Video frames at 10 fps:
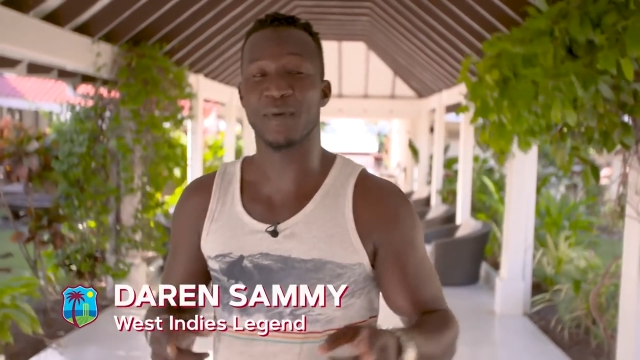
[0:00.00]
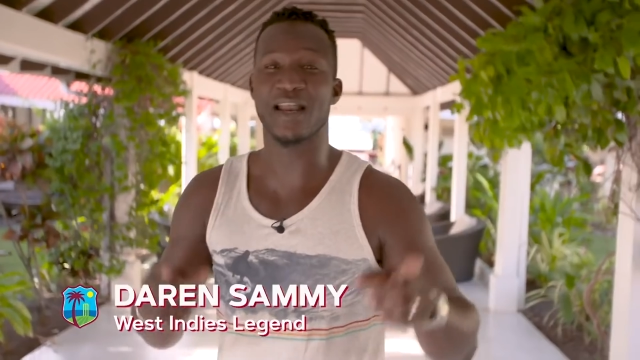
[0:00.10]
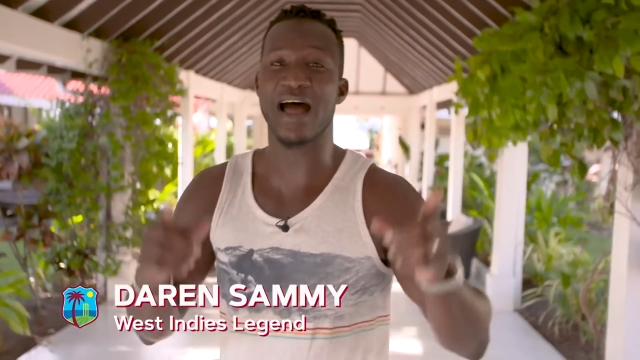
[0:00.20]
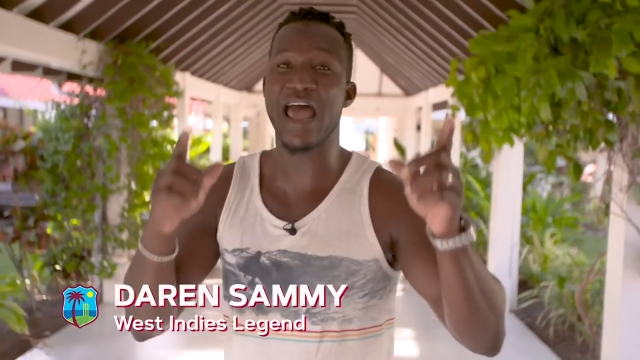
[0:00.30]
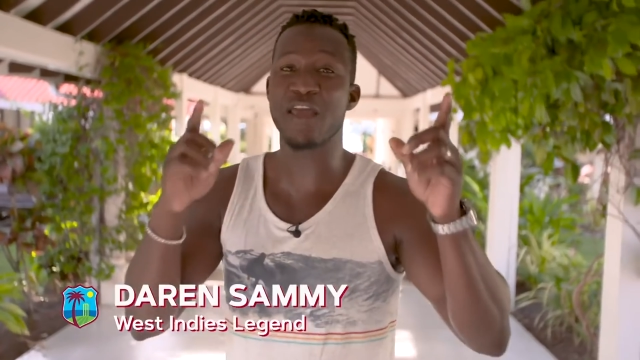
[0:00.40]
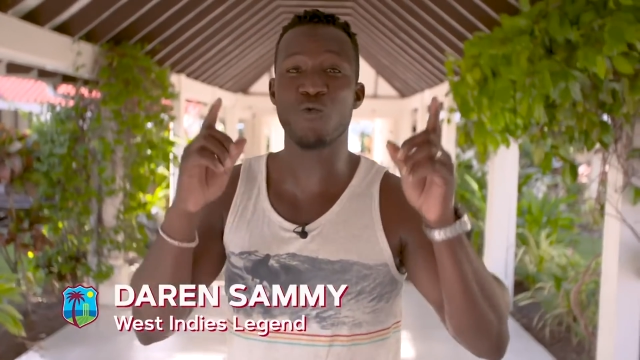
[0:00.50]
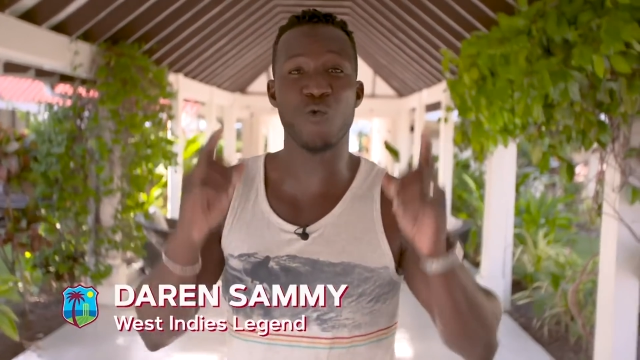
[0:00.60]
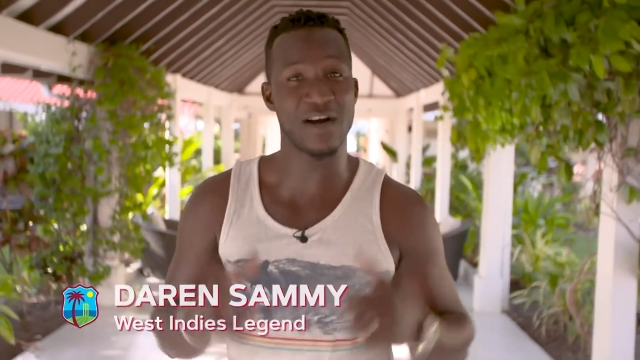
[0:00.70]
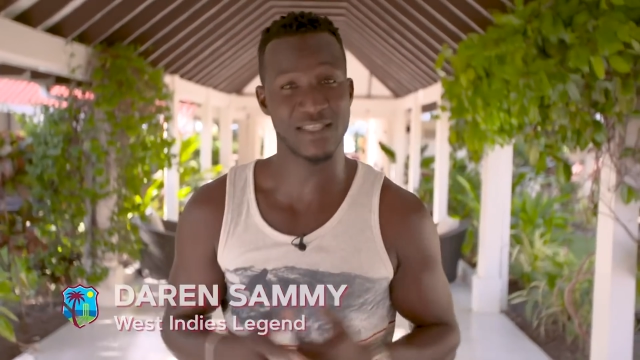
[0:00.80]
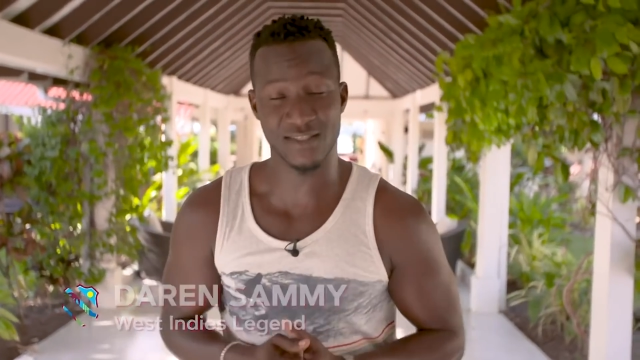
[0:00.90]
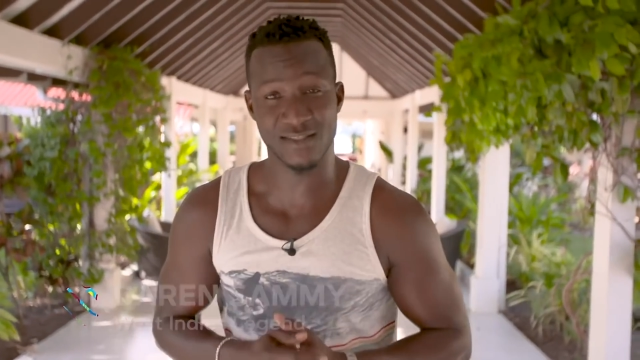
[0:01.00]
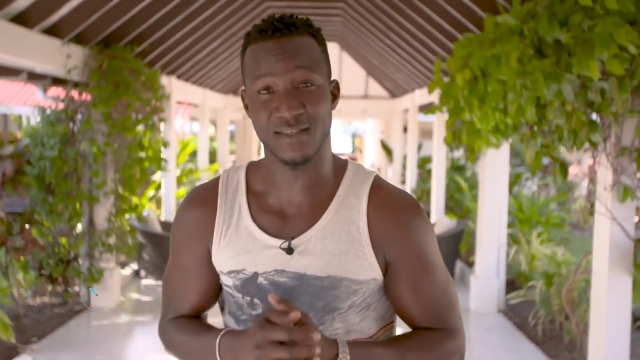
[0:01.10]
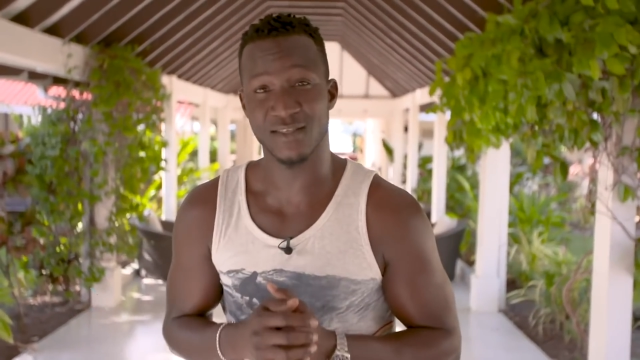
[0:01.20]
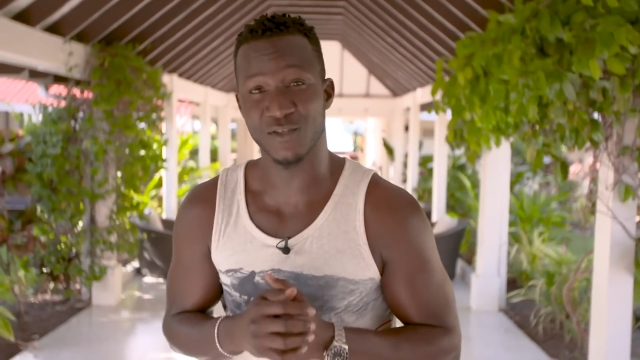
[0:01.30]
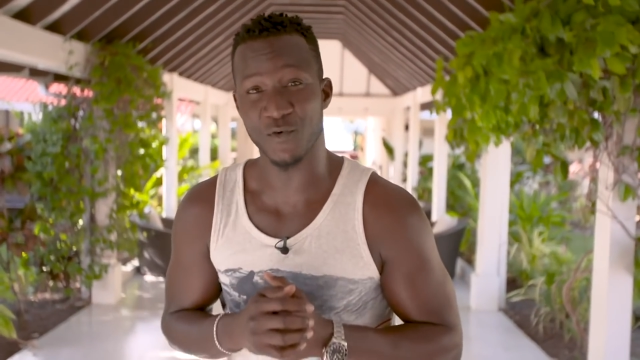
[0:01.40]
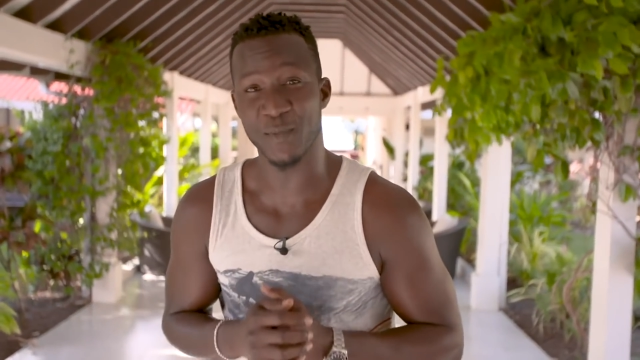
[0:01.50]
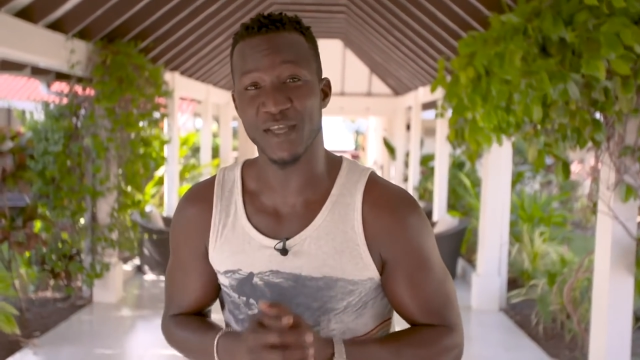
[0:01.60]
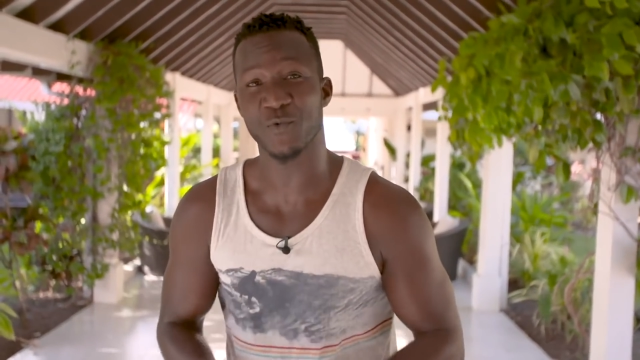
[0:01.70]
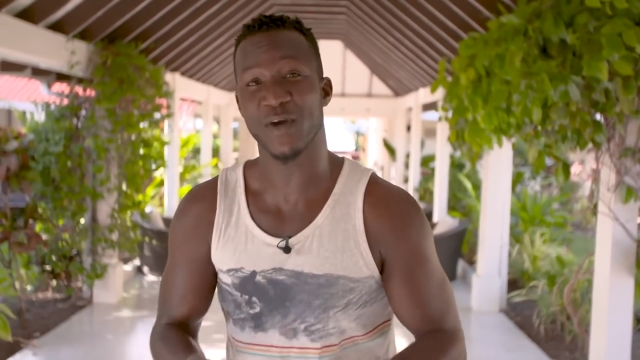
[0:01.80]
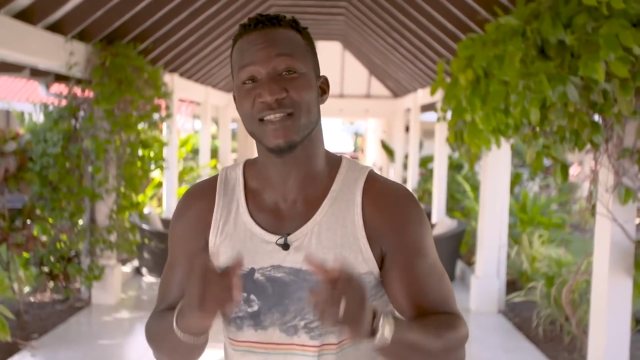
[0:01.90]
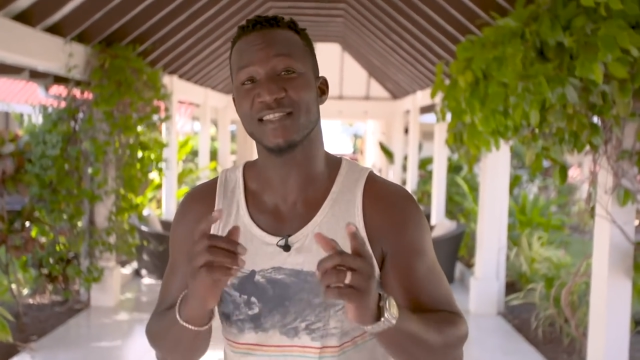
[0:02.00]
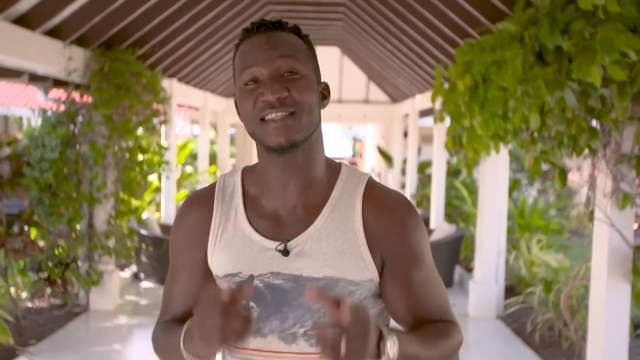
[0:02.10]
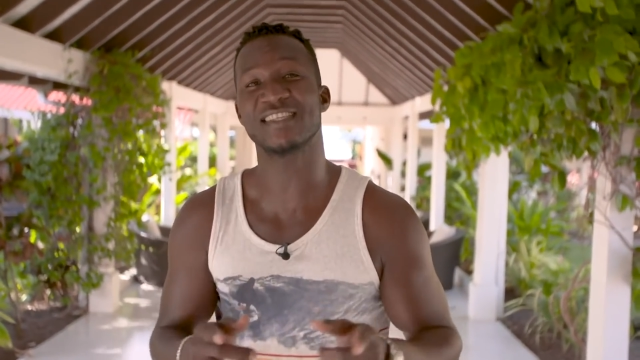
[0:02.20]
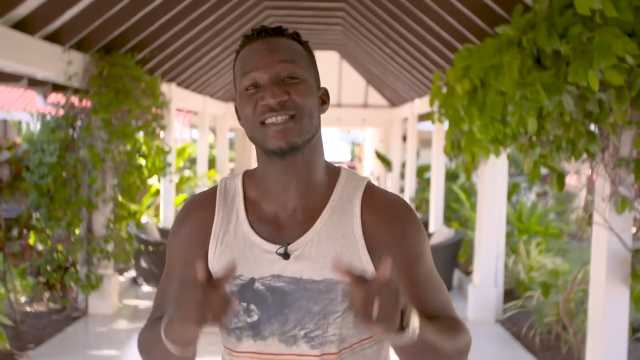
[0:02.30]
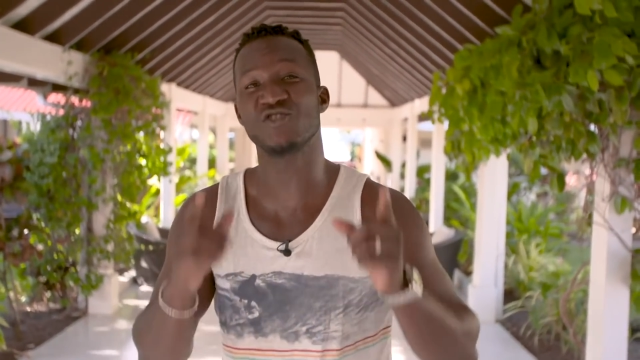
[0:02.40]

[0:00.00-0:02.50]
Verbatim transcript: But I want to meet West Indies'